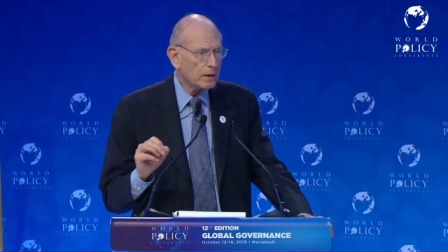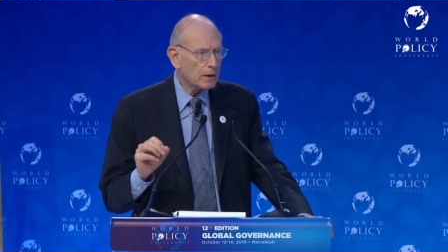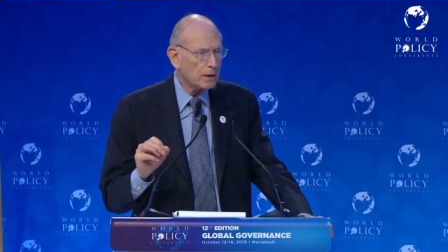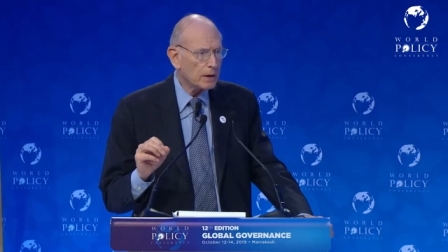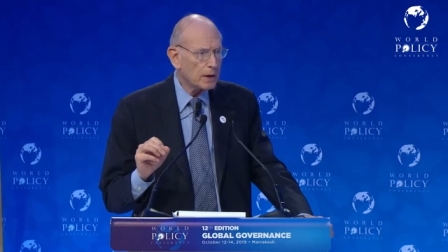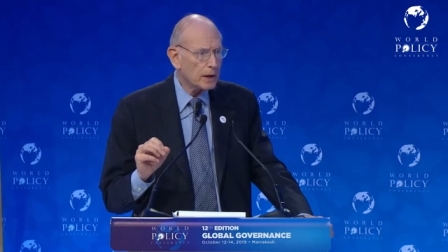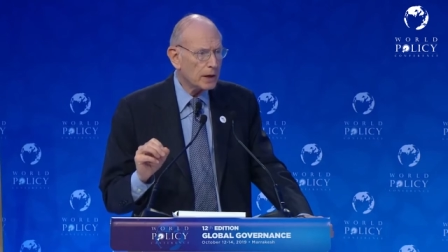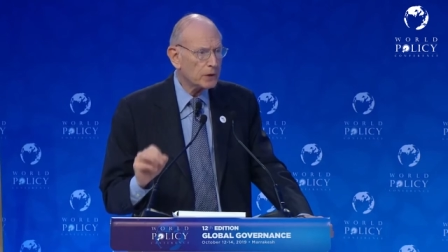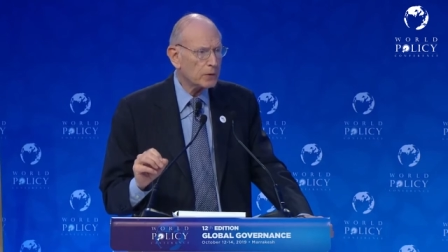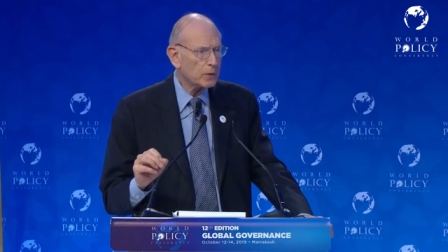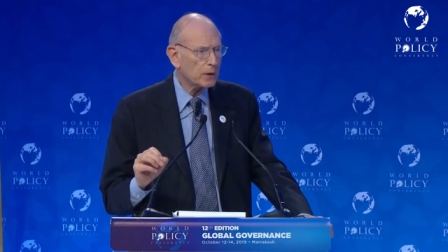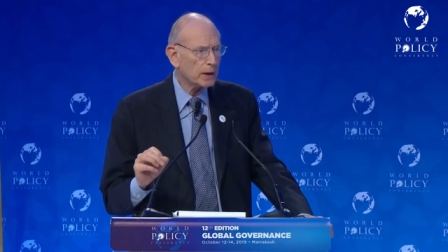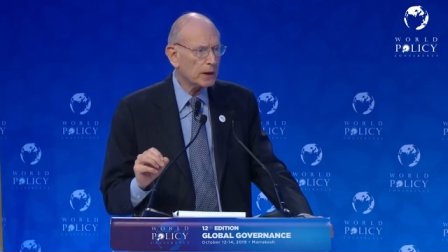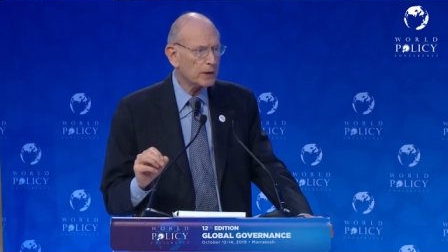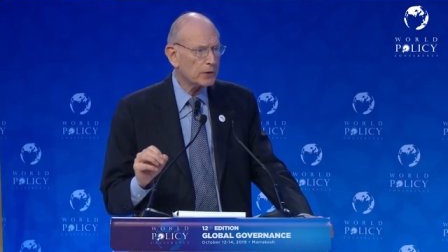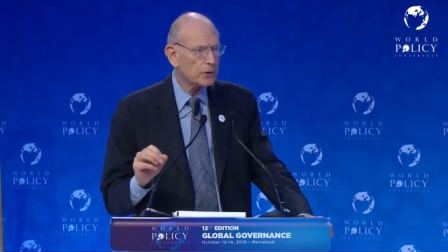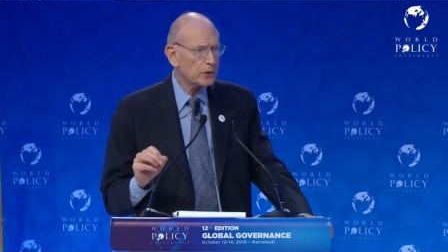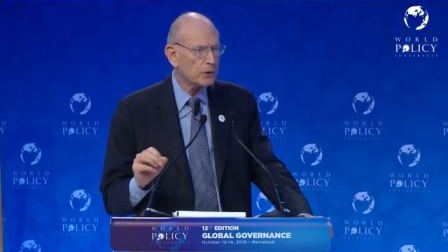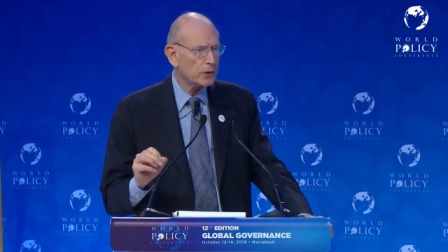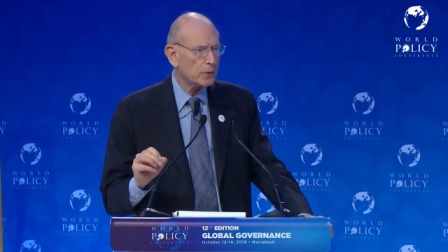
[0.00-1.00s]
Israel as a
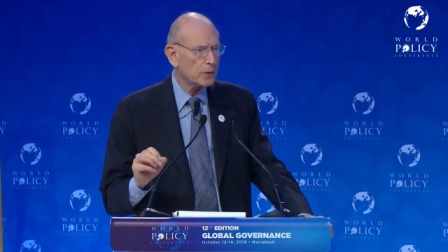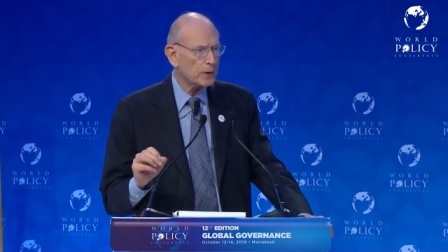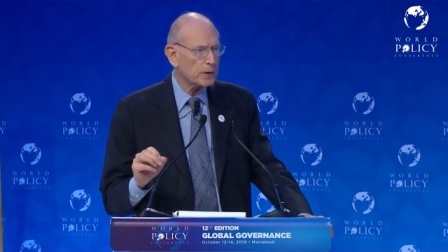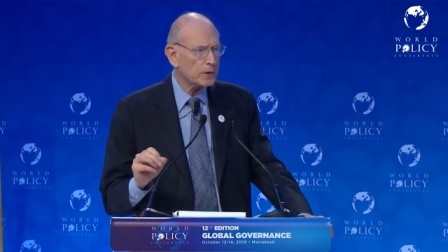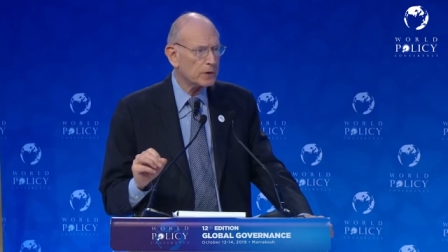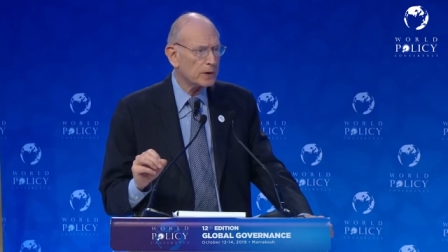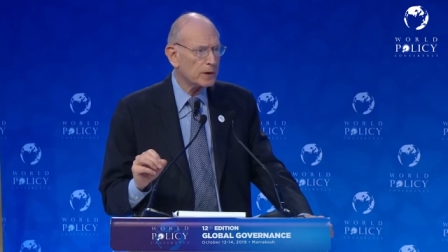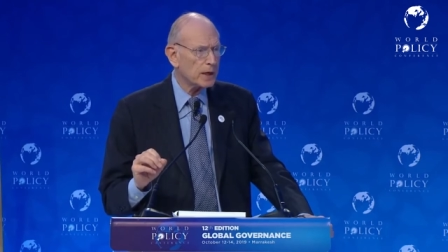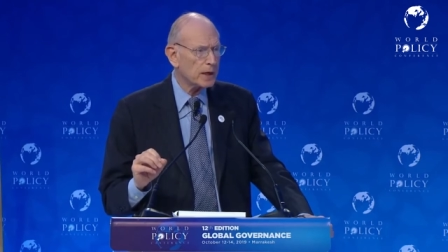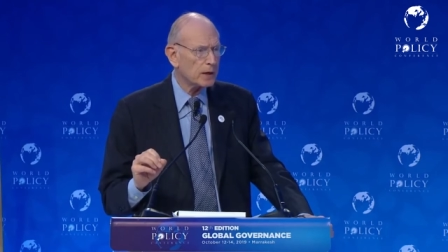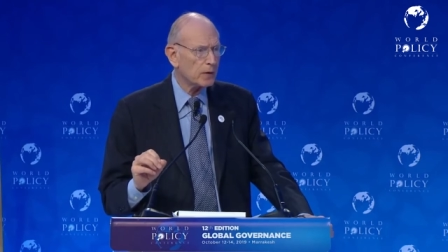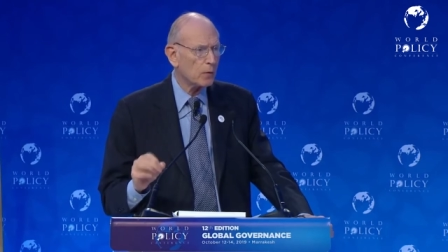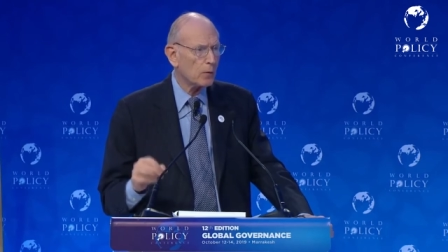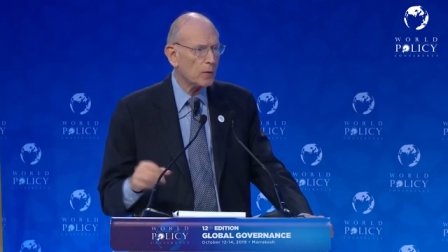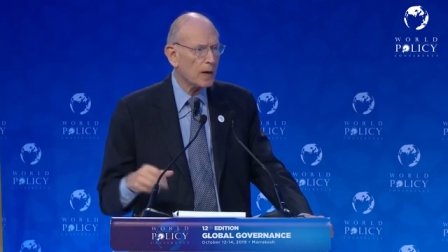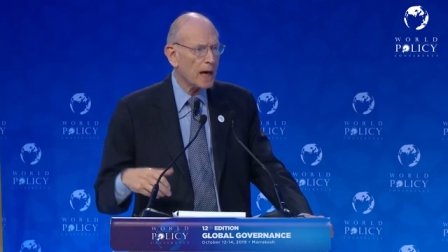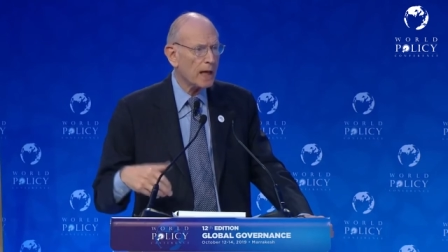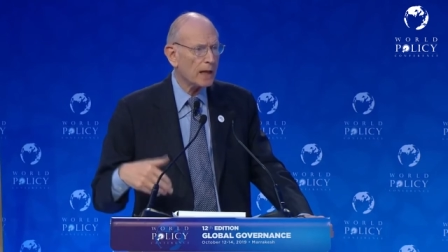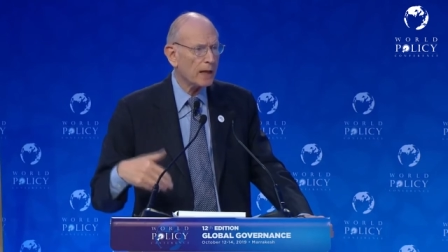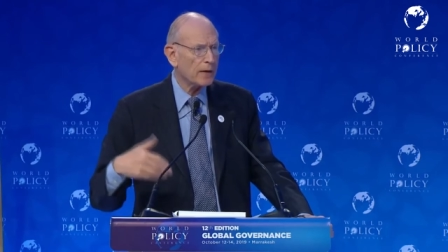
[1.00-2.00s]
Jewish state
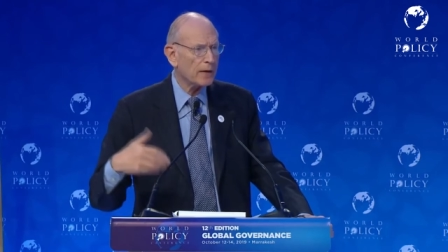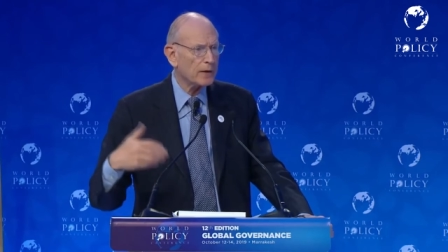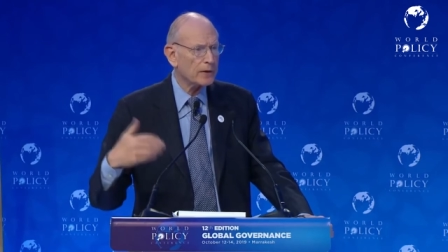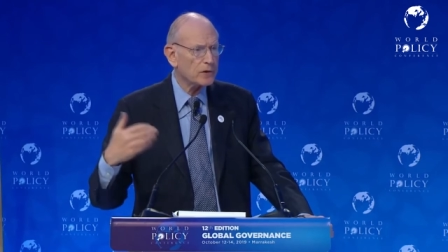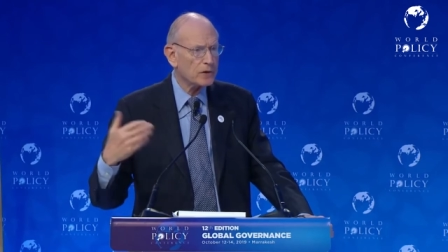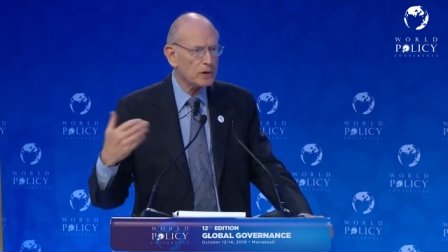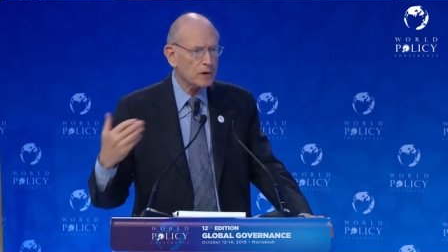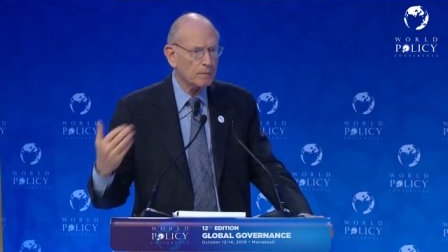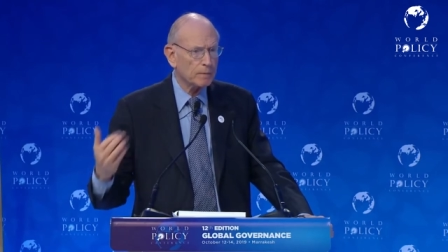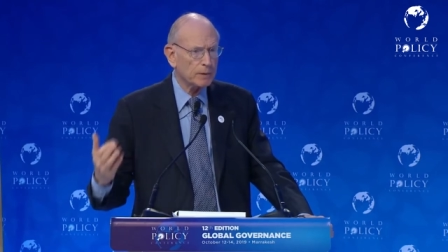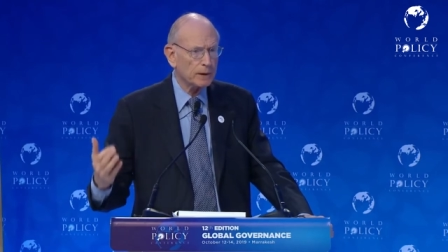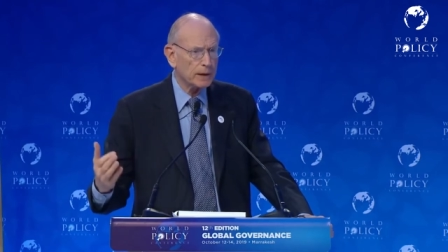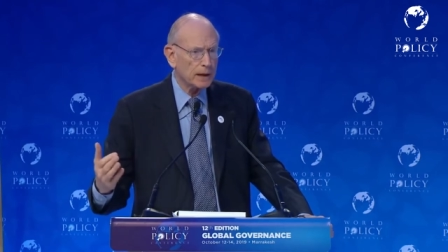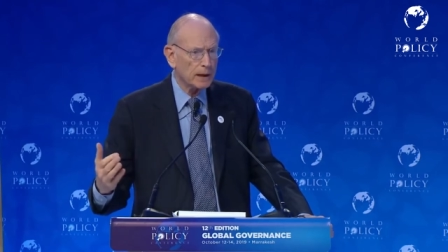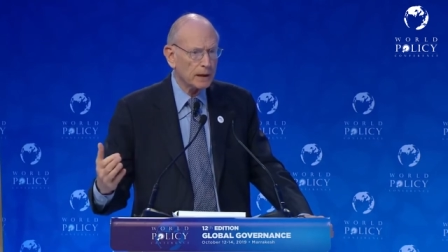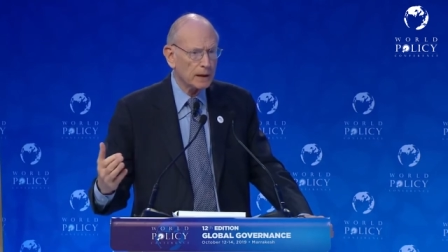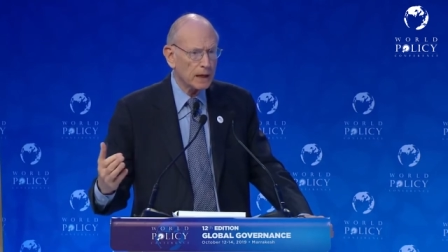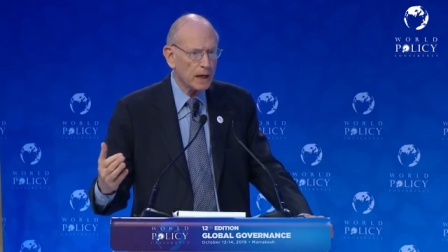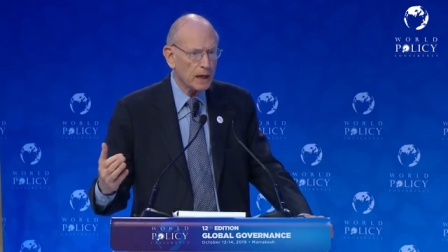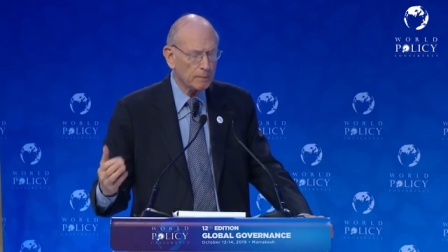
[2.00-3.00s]
rather than simply
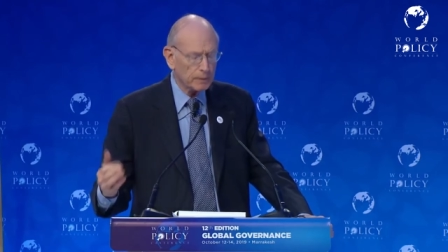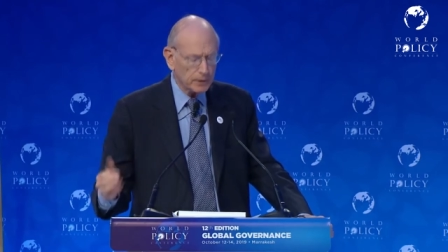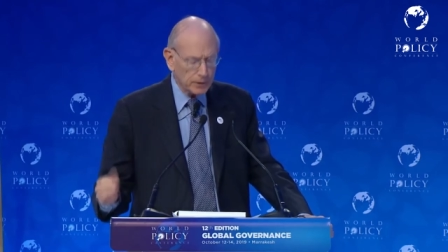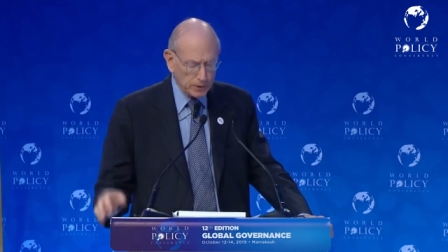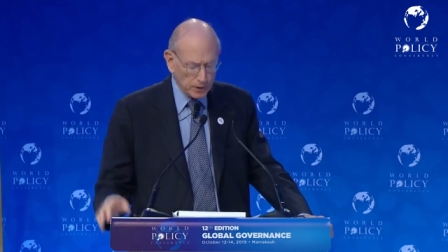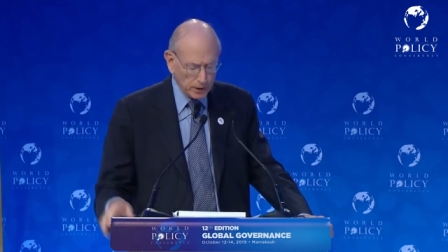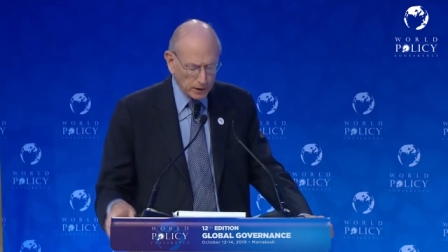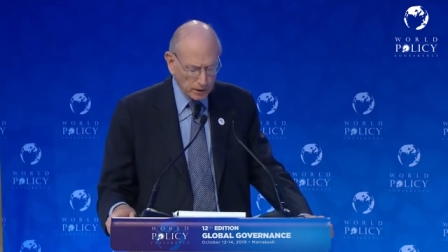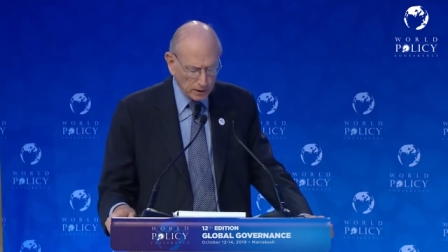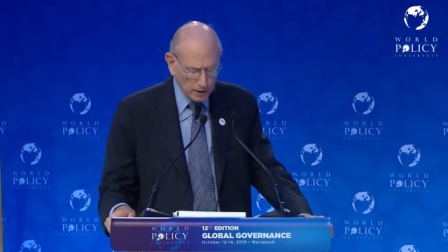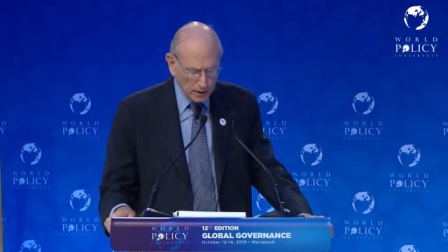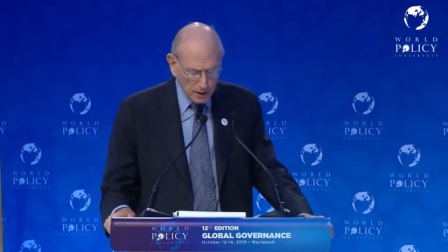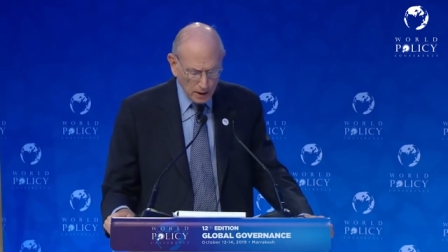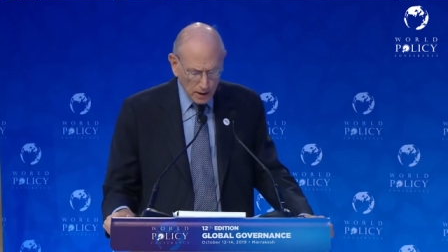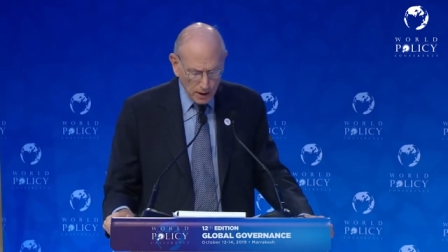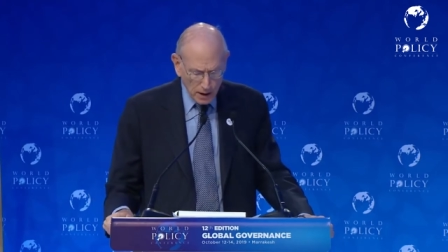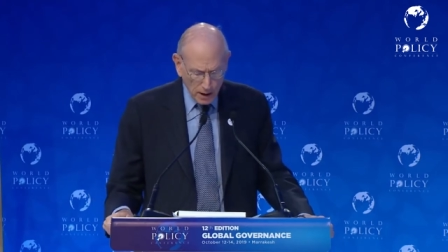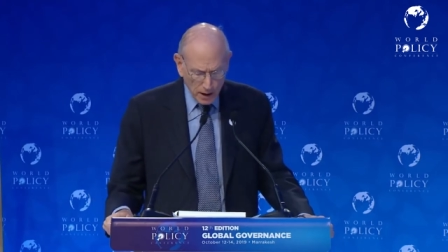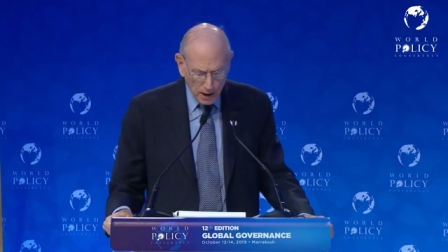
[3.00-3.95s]
accomplishing a